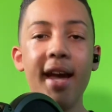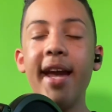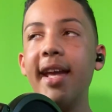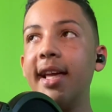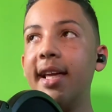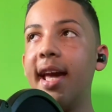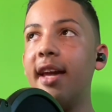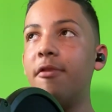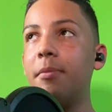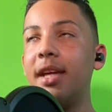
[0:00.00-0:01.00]
He
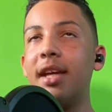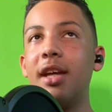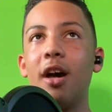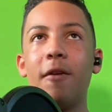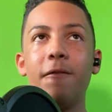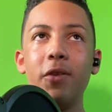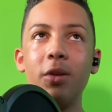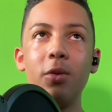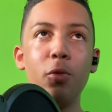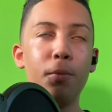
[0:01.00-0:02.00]
gave me a
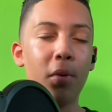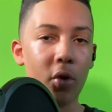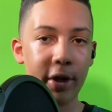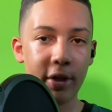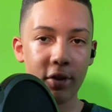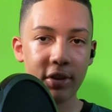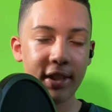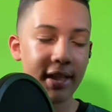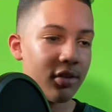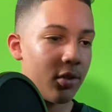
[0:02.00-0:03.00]
few pointers
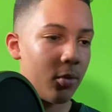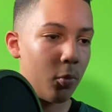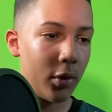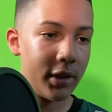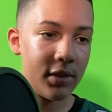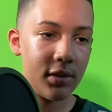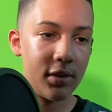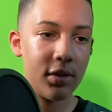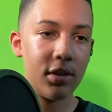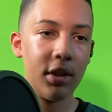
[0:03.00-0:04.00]
as to what
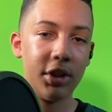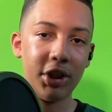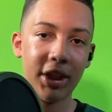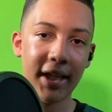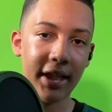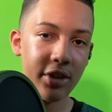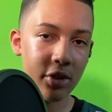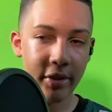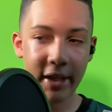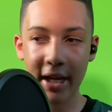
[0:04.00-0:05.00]
to change
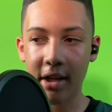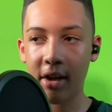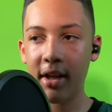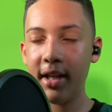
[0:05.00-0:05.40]
on there.